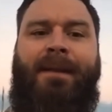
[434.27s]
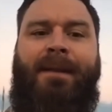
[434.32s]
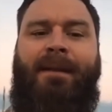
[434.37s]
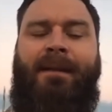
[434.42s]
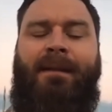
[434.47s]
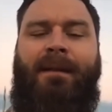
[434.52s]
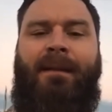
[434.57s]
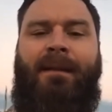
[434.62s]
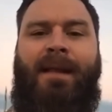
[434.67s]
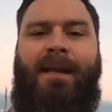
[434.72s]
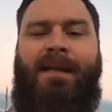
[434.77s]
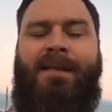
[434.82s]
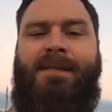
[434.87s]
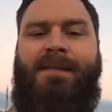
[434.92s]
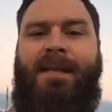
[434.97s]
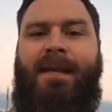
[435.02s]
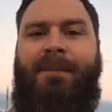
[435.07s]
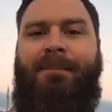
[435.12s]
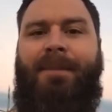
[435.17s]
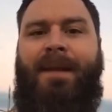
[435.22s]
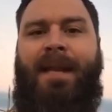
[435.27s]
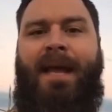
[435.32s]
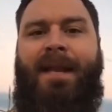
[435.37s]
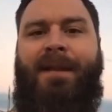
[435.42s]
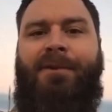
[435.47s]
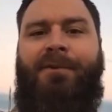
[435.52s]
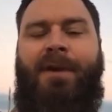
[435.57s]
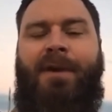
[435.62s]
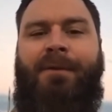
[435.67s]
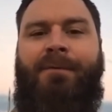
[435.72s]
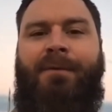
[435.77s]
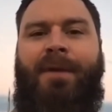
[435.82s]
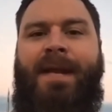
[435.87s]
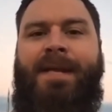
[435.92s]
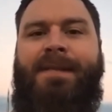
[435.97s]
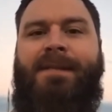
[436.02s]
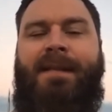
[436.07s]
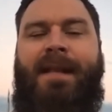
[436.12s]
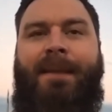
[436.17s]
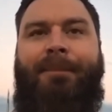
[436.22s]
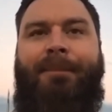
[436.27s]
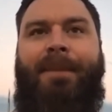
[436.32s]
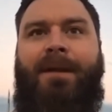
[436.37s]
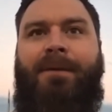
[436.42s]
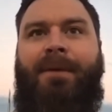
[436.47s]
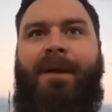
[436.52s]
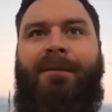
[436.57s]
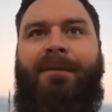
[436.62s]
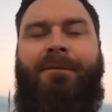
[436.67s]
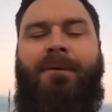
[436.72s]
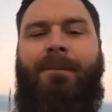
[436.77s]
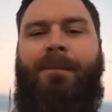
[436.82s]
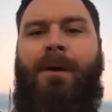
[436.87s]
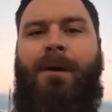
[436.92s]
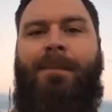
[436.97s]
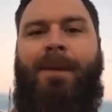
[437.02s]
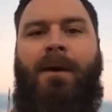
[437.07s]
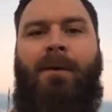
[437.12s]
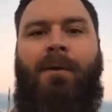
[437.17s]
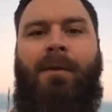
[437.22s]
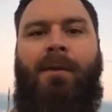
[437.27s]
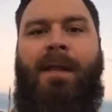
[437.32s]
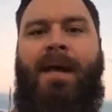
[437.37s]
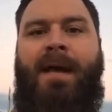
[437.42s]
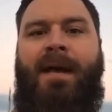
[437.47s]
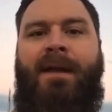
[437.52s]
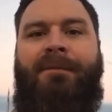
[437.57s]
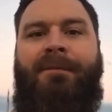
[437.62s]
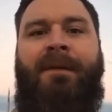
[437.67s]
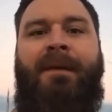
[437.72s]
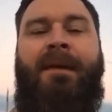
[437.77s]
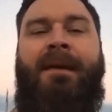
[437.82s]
And like I said, man, I had a great raising. I'd been around football my whole life.